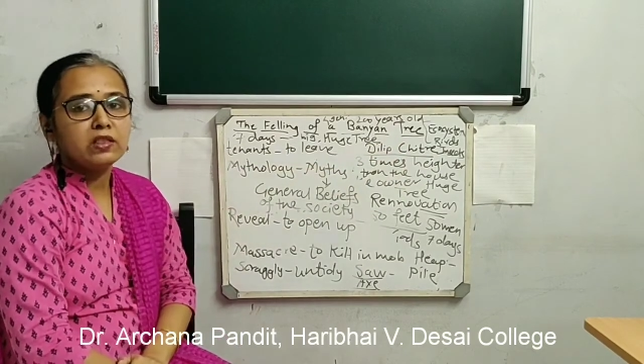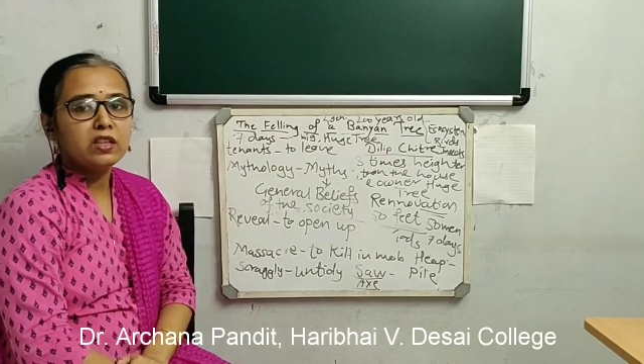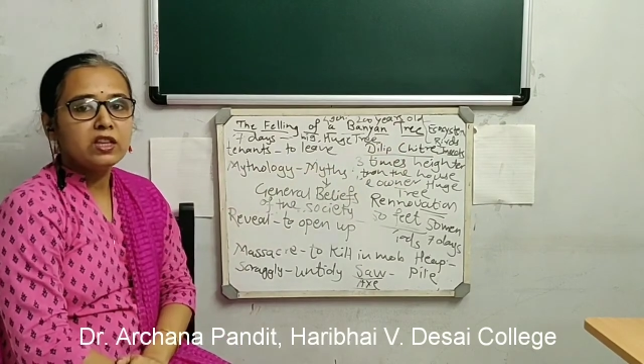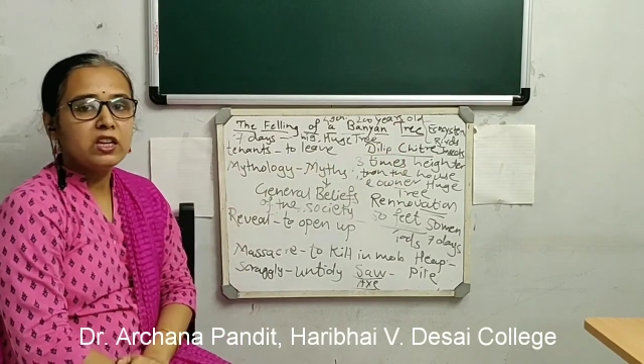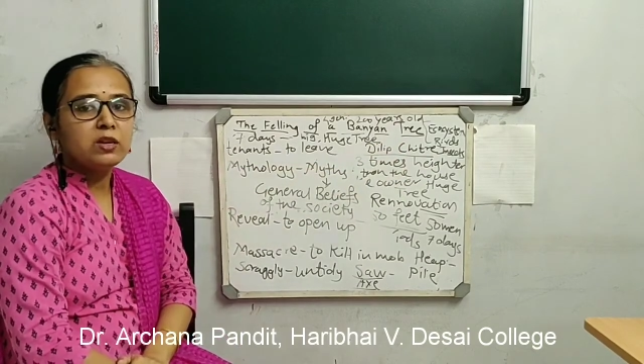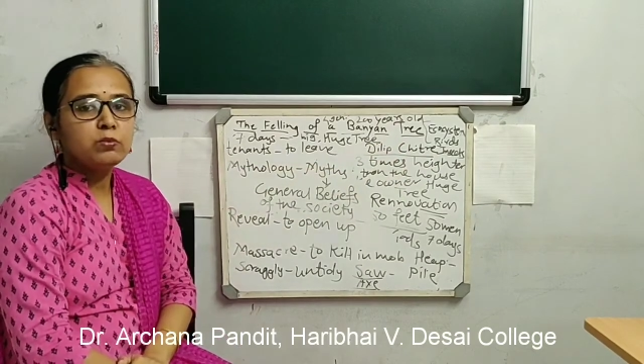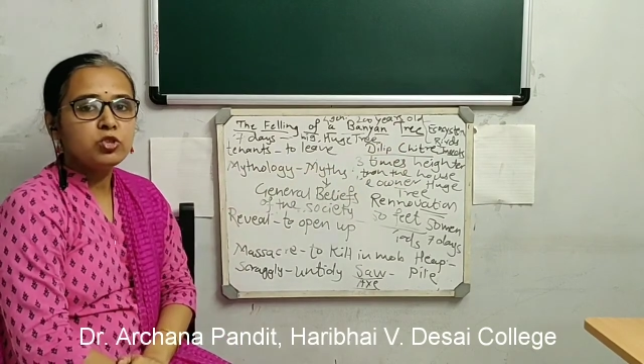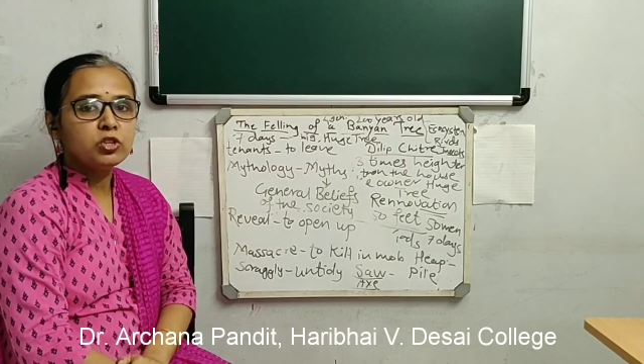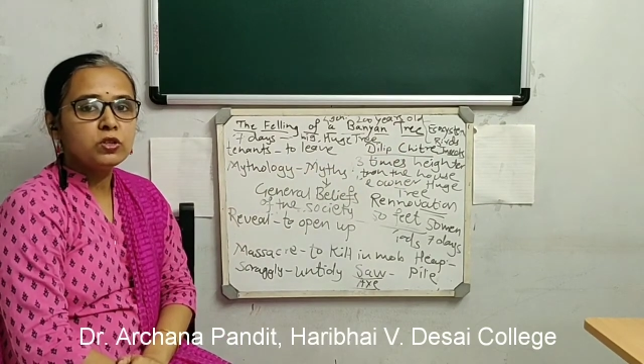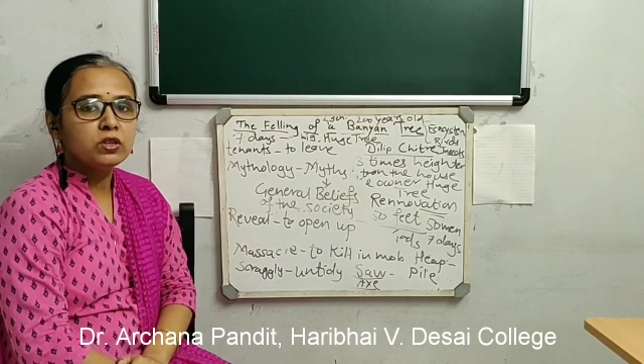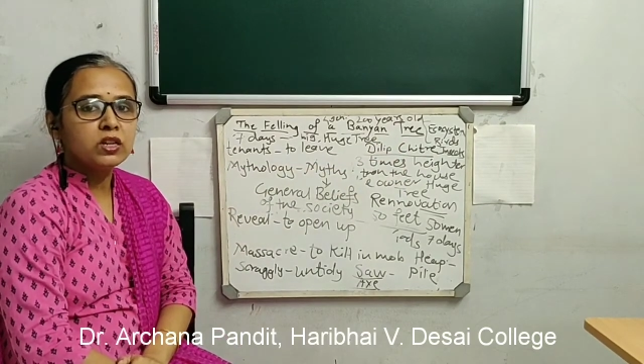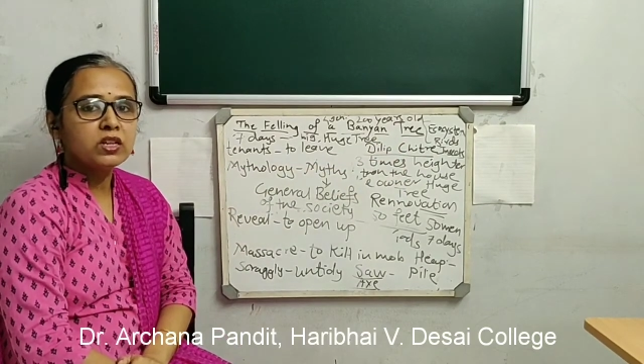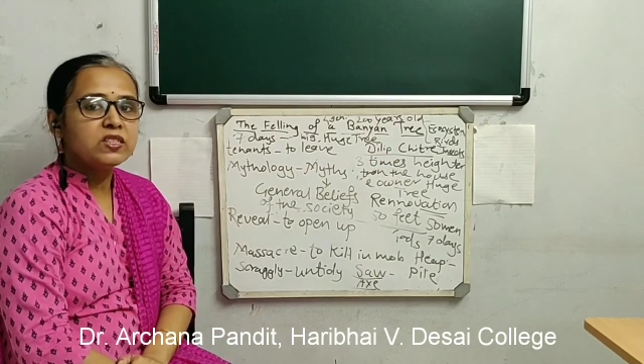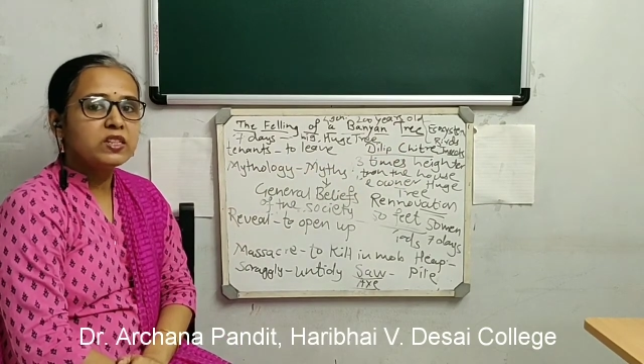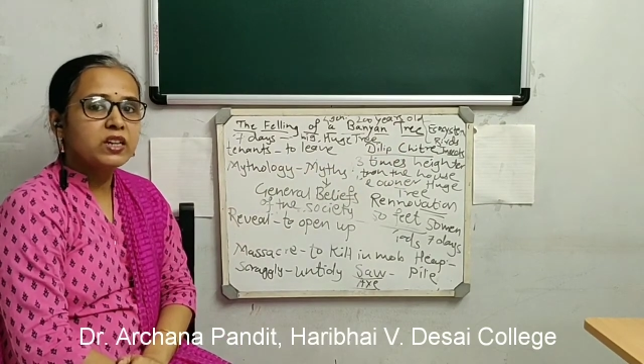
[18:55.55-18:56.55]
in Dilip
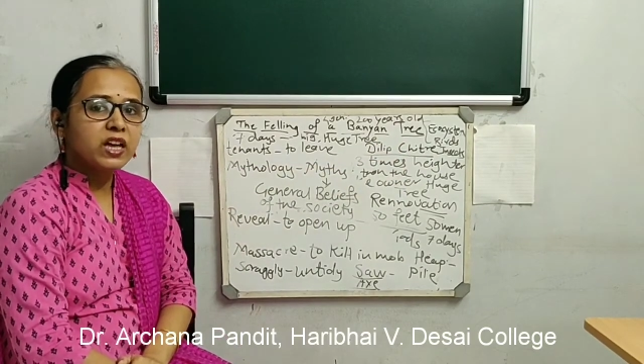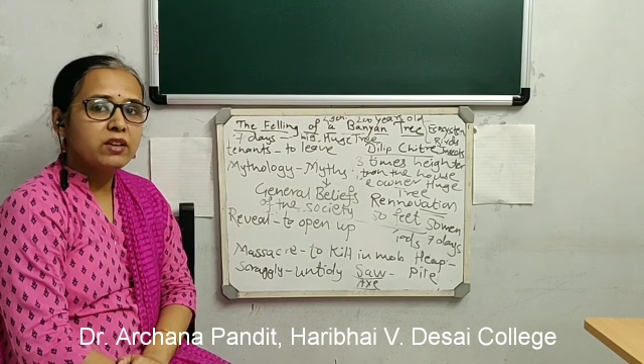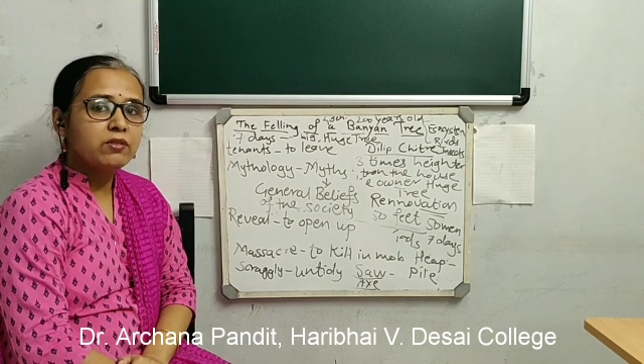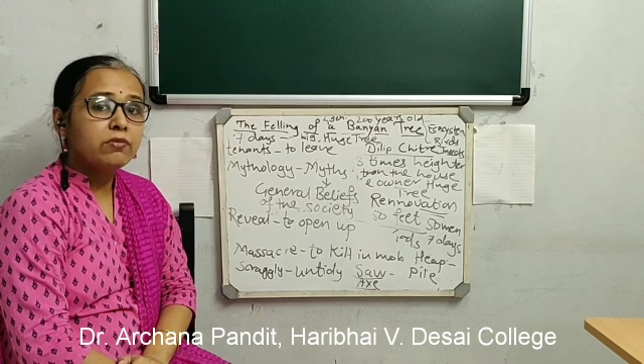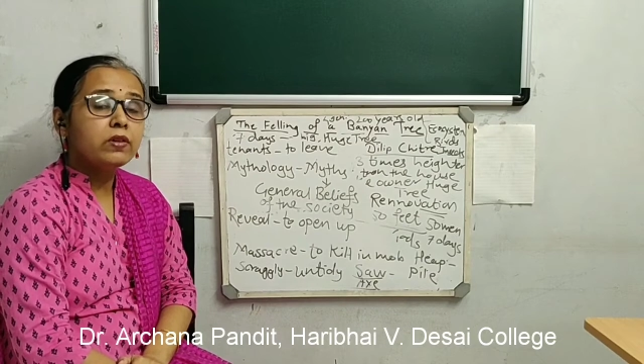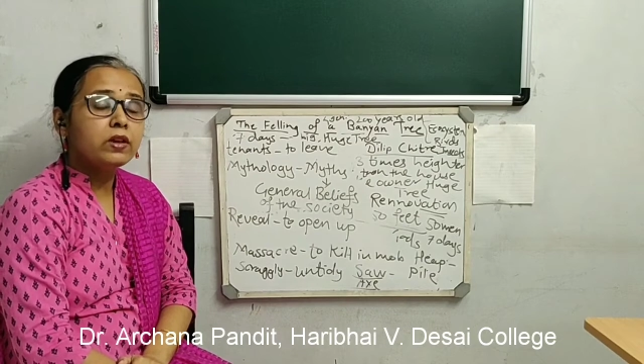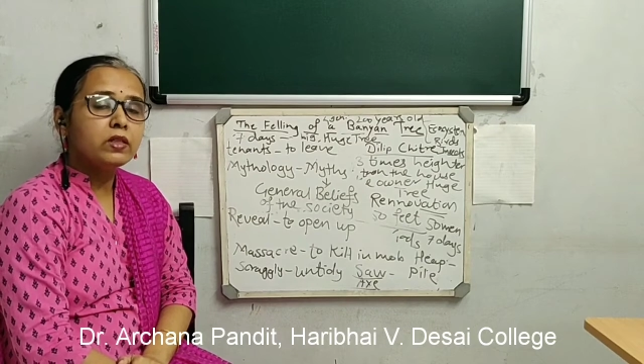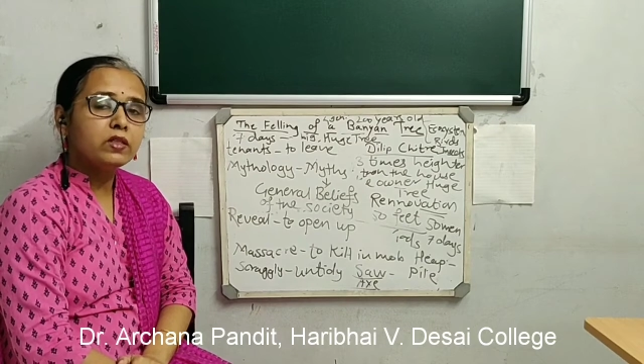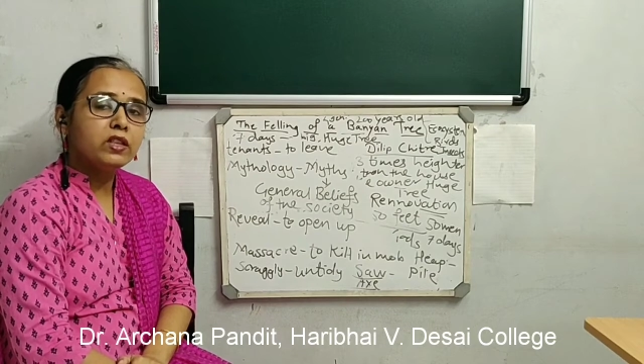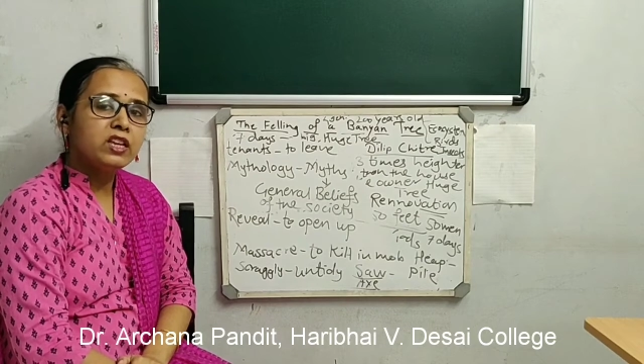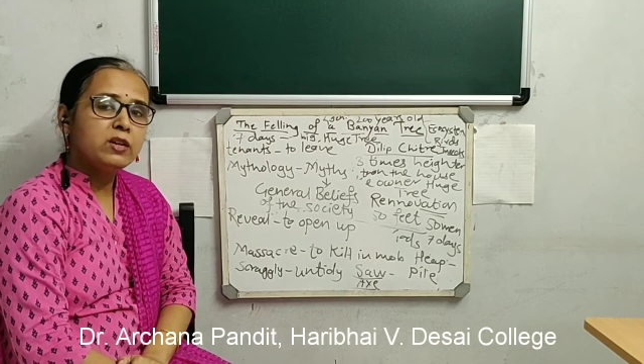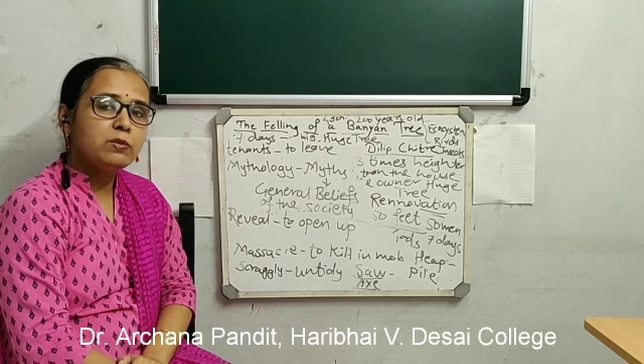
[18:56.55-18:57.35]
Chitre's dreams.